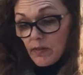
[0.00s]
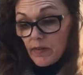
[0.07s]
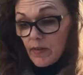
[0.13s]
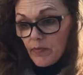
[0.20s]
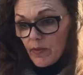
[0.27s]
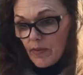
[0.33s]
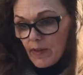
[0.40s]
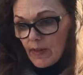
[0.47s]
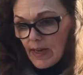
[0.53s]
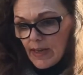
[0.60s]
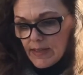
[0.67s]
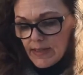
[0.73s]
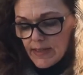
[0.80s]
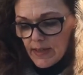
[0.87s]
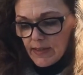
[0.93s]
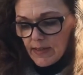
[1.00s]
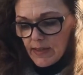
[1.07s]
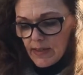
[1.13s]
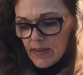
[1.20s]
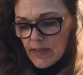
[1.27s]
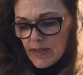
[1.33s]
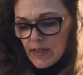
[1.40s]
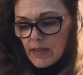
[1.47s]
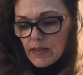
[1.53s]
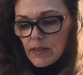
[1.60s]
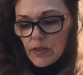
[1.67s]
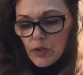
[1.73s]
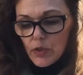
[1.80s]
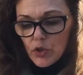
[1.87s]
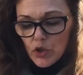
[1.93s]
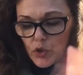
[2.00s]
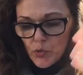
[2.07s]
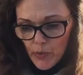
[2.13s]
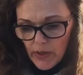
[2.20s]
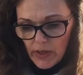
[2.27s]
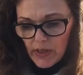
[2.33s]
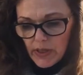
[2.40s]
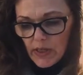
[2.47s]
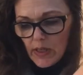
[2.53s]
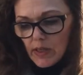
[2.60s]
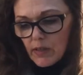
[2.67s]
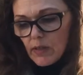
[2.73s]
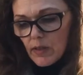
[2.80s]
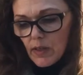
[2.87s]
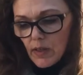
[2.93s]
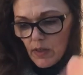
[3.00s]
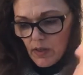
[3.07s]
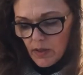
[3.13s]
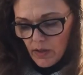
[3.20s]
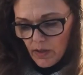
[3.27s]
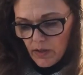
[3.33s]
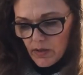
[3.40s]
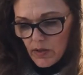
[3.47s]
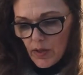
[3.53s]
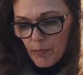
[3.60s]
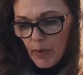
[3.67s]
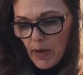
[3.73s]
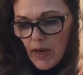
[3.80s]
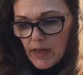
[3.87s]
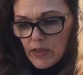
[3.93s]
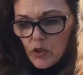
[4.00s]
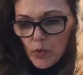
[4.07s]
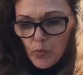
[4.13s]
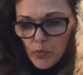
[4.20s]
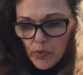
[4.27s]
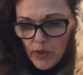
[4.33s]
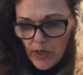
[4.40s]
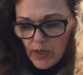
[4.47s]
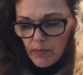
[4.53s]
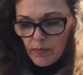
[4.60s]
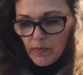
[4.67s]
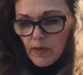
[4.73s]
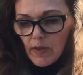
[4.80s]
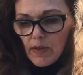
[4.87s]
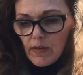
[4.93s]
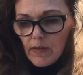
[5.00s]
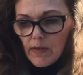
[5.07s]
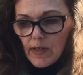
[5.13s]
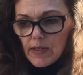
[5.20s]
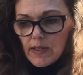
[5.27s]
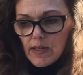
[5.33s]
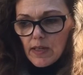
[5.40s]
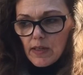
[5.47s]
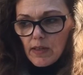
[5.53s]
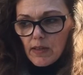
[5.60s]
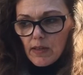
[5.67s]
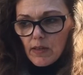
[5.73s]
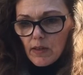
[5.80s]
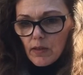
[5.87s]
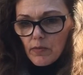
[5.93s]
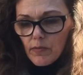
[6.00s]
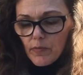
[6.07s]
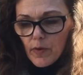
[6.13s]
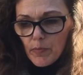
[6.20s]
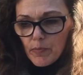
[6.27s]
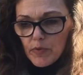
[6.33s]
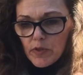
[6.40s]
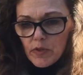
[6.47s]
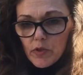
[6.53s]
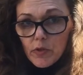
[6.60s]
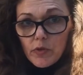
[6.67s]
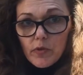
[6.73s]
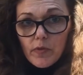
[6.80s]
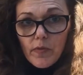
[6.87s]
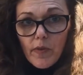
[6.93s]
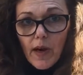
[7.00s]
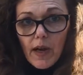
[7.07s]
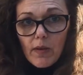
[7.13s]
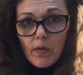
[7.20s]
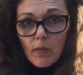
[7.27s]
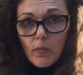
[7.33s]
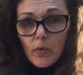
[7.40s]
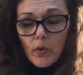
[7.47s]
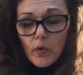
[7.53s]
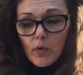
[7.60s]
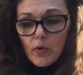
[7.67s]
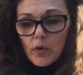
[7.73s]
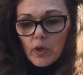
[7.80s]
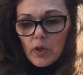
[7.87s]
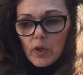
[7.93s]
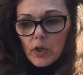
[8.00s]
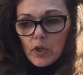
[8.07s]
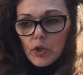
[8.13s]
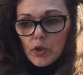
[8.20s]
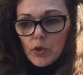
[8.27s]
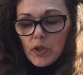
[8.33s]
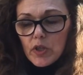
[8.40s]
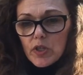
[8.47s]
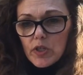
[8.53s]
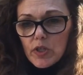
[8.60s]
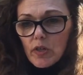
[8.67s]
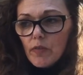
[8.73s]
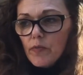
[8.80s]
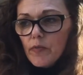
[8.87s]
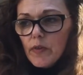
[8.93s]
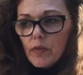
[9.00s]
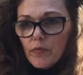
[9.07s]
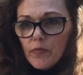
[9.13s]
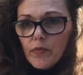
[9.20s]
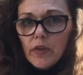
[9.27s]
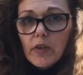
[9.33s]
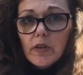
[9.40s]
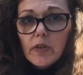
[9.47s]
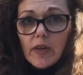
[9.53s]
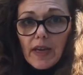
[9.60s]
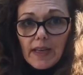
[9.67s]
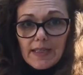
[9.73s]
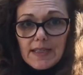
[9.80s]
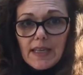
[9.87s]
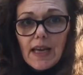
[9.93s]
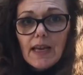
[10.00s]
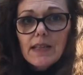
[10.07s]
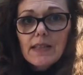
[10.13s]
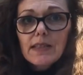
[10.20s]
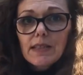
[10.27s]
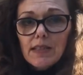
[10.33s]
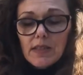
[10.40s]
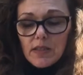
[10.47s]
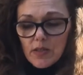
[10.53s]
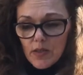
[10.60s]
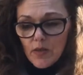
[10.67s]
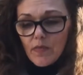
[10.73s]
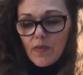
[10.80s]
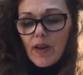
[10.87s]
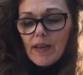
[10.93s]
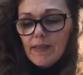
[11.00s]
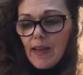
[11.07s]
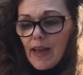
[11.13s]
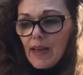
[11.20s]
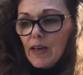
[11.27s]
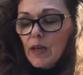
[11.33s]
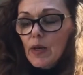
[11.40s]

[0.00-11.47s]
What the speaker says: for the last 10 years. You're shrinking a part in your brain that's flips into survival mode. You can still feel fear, anxiety, and stuff like that,